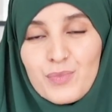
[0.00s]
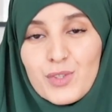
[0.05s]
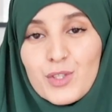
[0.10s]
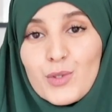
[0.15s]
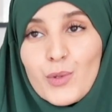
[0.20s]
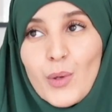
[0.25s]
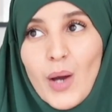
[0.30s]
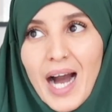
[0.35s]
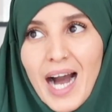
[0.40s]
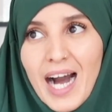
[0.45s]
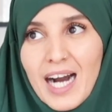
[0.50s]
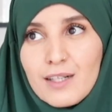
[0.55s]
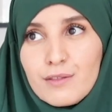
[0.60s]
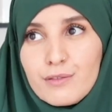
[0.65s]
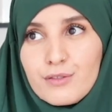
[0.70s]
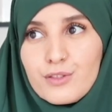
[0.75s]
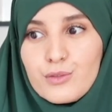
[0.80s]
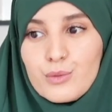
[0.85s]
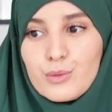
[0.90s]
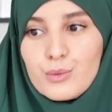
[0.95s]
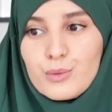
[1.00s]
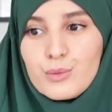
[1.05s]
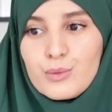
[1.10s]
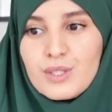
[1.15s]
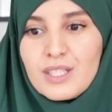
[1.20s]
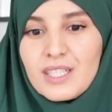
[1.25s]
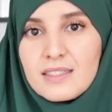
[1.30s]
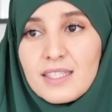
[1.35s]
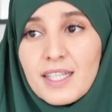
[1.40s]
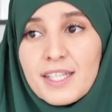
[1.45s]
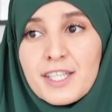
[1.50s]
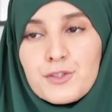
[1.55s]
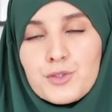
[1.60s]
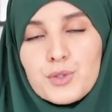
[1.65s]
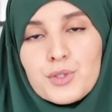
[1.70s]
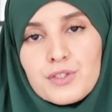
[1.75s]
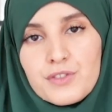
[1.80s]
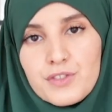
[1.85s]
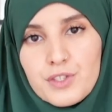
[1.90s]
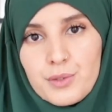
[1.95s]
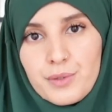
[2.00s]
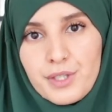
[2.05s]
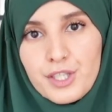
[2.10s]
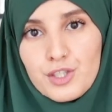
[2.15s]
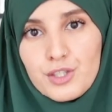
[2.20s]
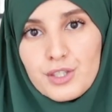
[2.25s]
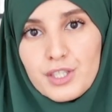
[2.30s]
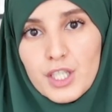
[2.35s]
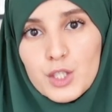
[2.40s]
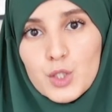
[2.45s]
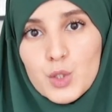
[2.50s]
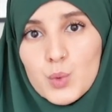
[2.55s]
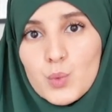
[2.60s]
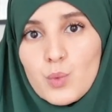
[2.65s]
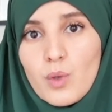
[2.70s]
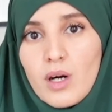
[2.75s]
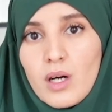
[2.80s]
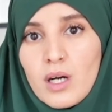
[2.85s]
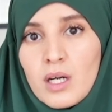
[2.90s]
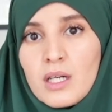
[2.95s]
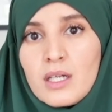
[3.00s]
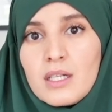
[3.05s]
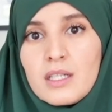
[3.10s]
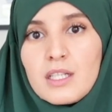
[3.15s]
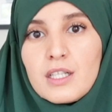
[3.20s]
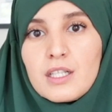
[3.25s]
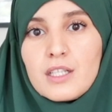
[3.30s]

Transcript: You have to take into consideration that you are